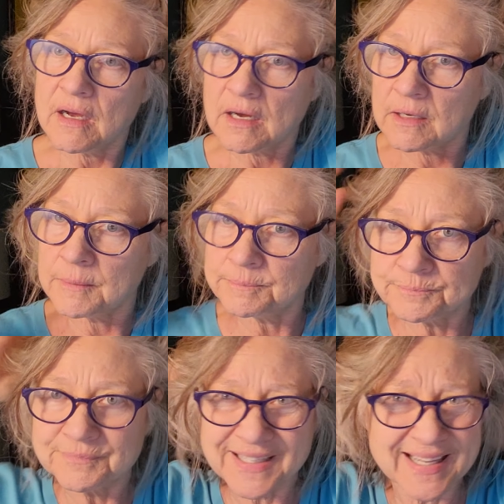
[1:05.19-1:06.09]

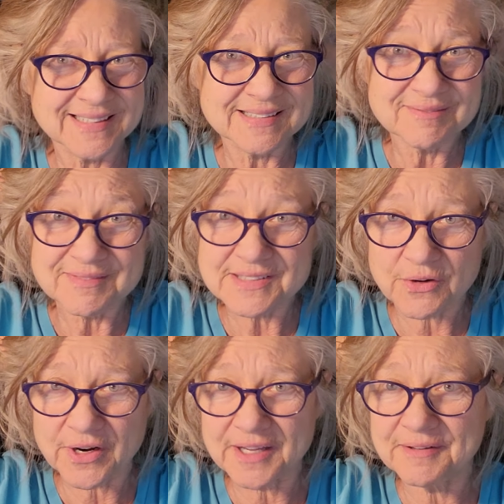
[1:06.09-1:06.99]
I'm
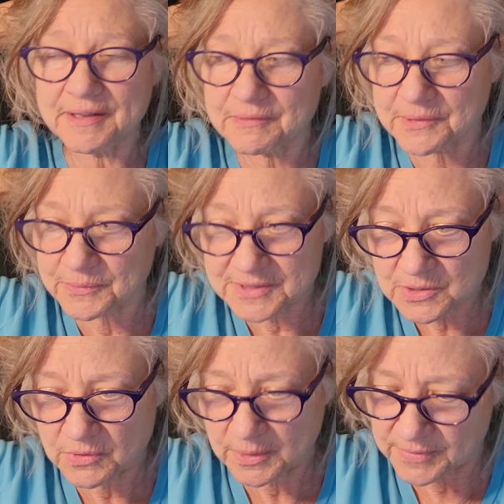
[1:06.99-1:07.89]
sorry, I don't know what's
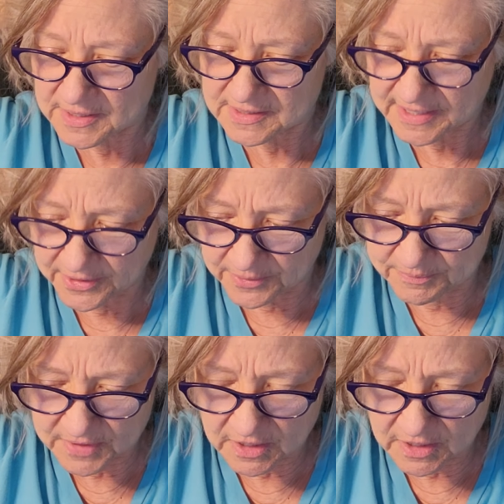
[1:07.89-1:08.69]
going on with this hair.